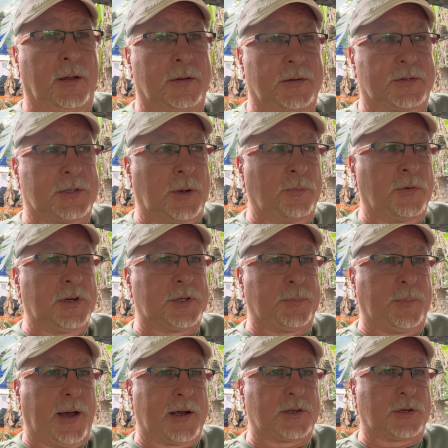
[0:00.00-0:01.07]
some
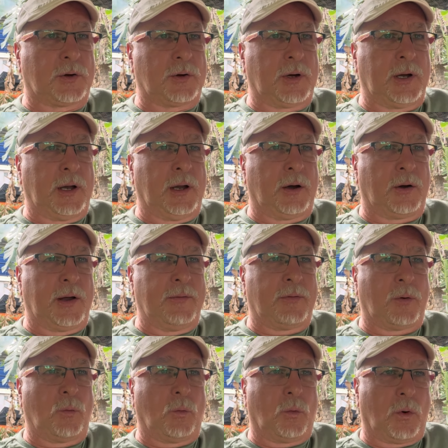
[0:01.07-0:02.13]
respects are
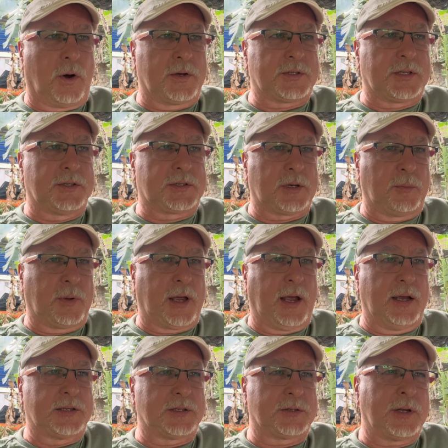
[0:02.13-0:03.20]
even worse in some
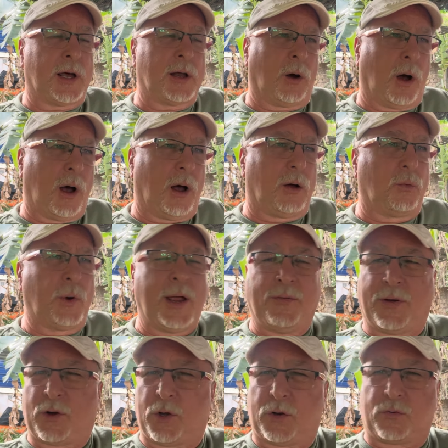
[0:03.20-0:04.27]
cases. Not all. We have
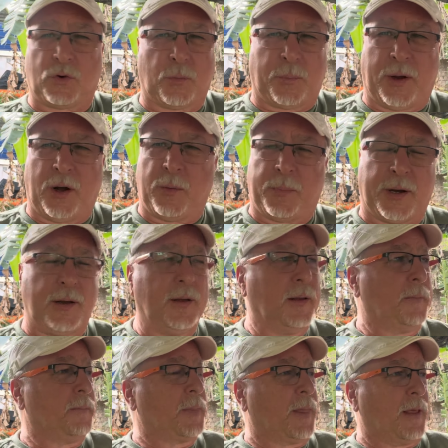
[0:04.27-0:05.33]
a good group here, but
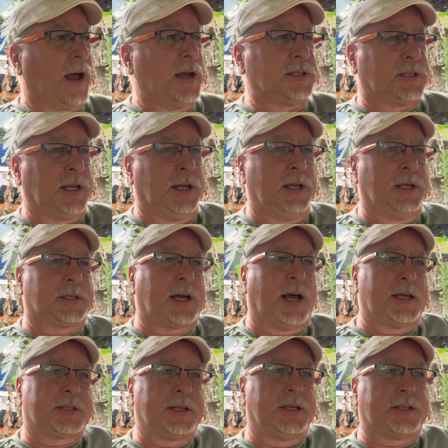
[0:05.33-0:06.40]
I see these
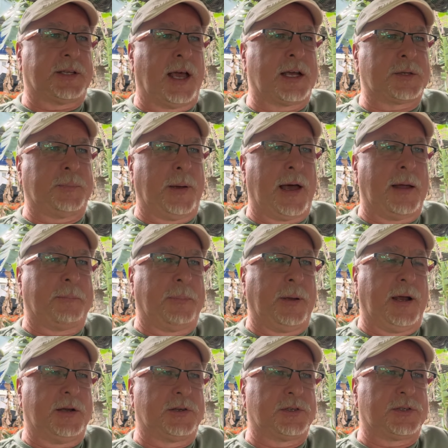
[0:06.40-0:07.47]
guys in these expat
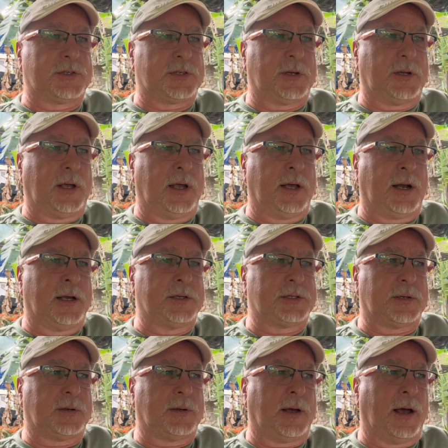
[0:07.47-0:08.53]
pages, and I
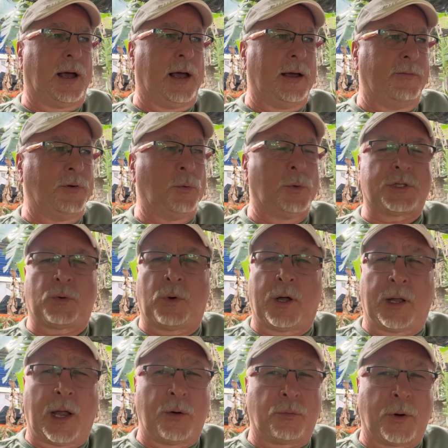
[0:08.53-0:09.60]
every once in a
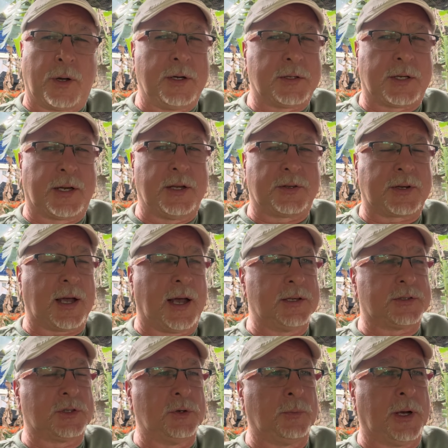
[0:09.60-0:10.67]
while I run into these
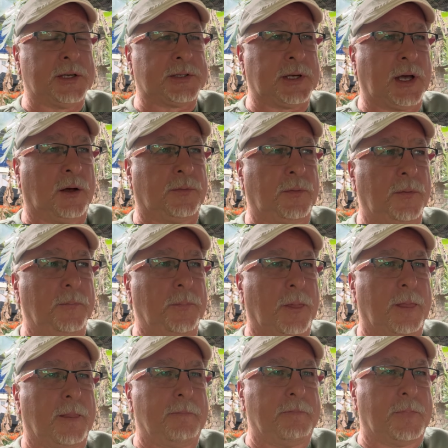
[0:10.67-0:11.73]
guys too myself,
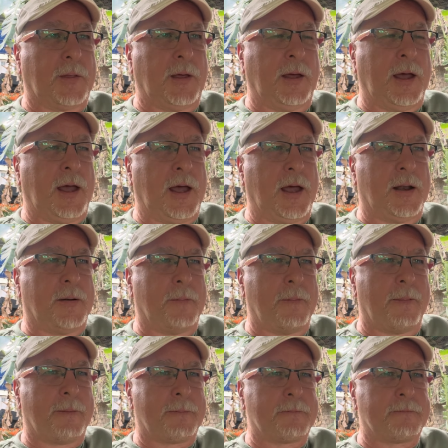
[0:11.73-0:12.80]
and
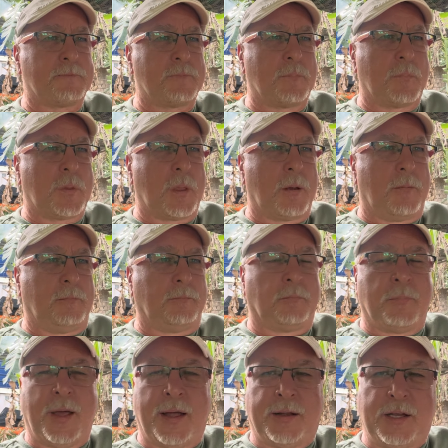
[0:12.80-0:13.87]

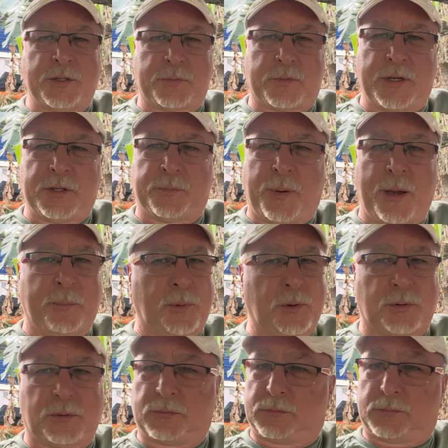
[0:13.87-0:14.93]
man, these people,